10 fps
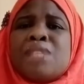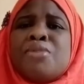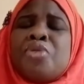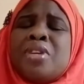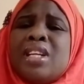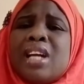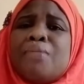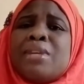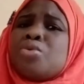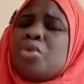be running
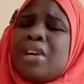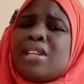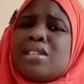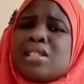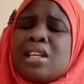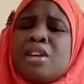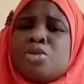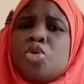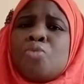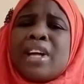into crisis.
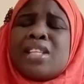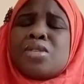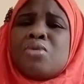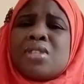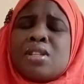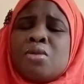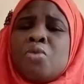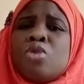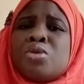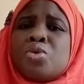So you might
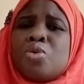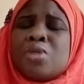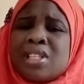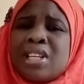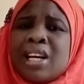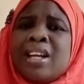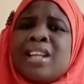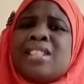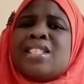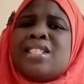want to consider
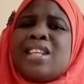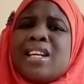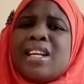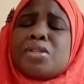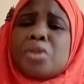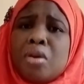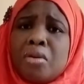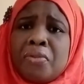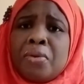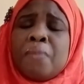the nearness
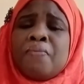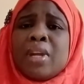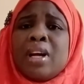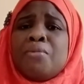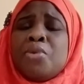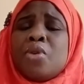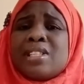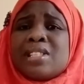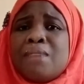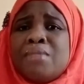of your
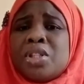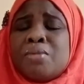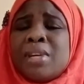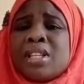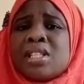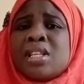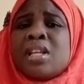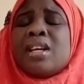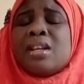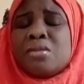establishment
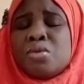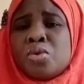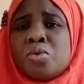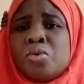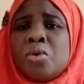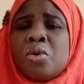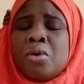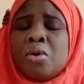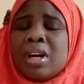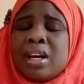to
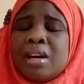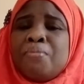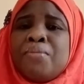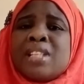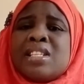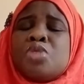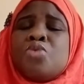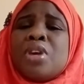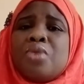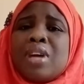places
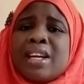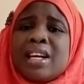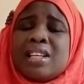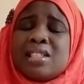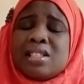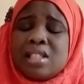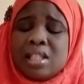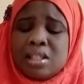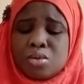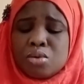where you can get
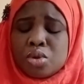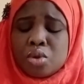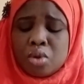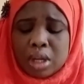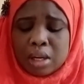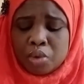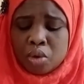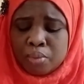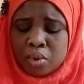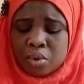seeds to stock
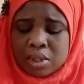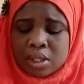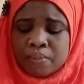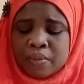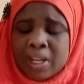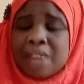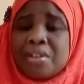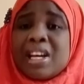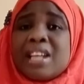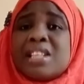your ponds.
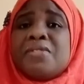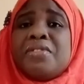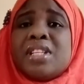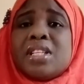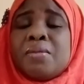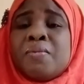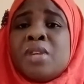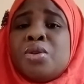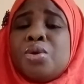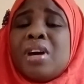Another is feed.
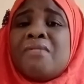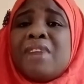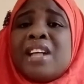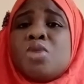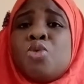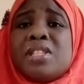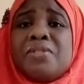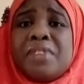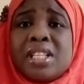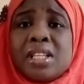Do you have adequate
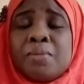feed